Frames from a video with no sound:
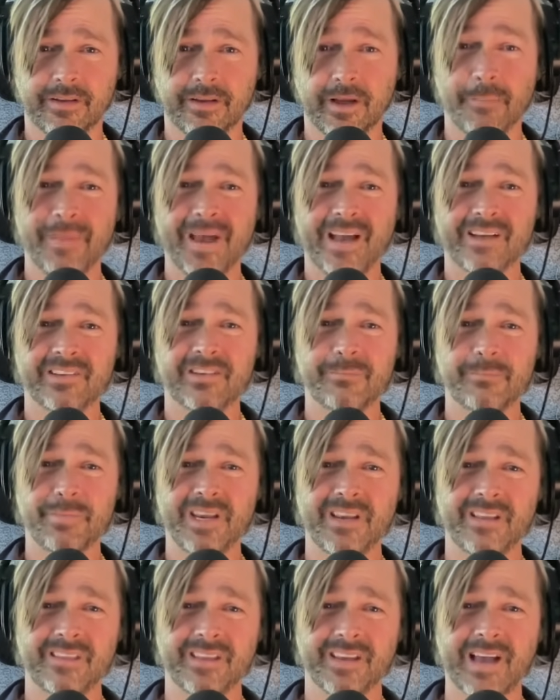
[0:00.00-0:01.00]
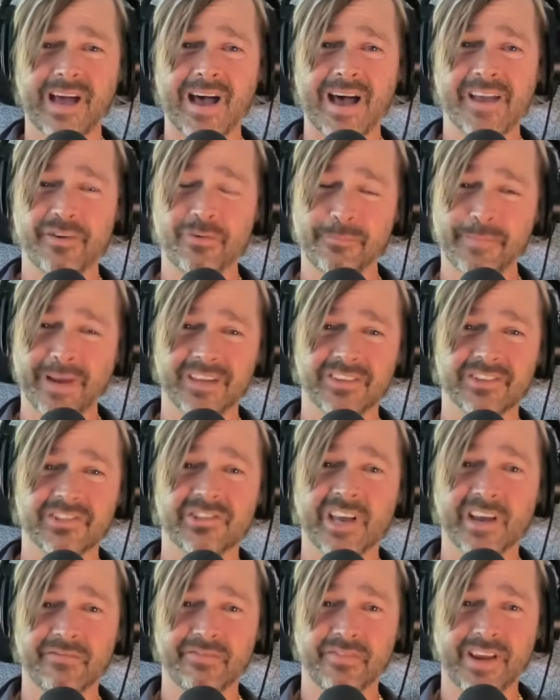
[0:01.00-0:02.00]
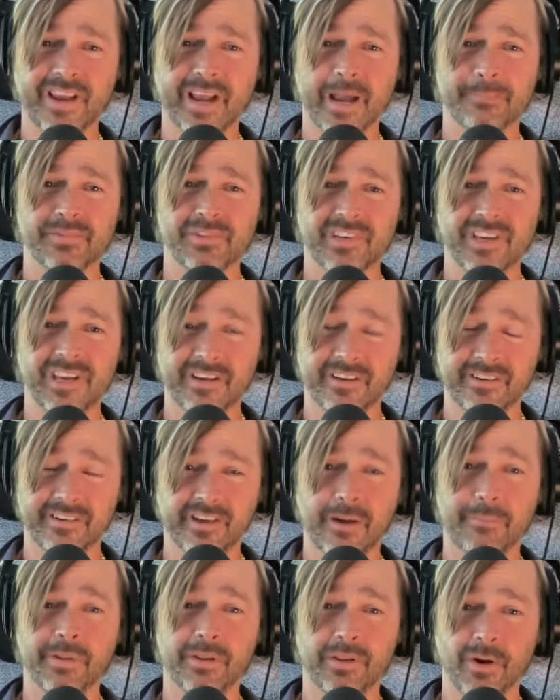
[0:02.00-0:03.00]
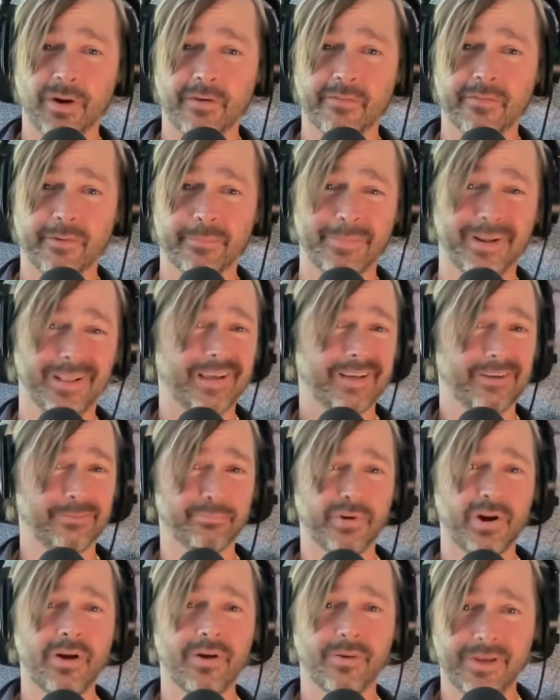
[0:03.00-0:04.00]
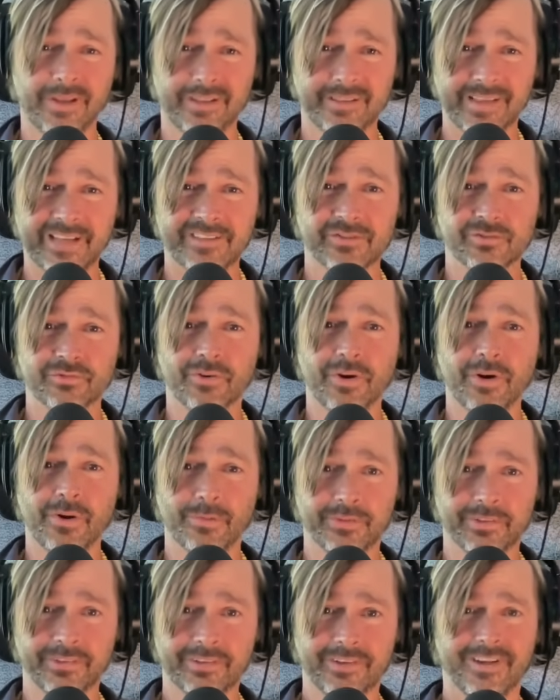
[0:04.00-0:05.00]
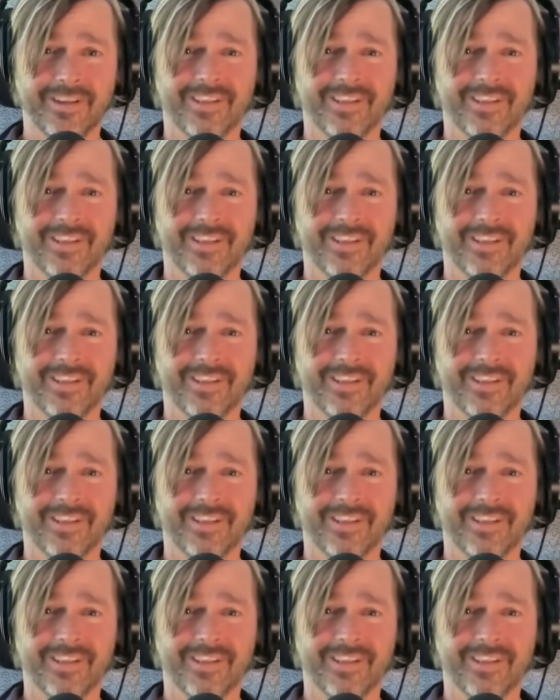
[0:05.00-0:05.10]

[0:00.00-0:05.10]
Imagine being the guy who makes Jeffrey Epstein double over and be like, "Bro, that's gross."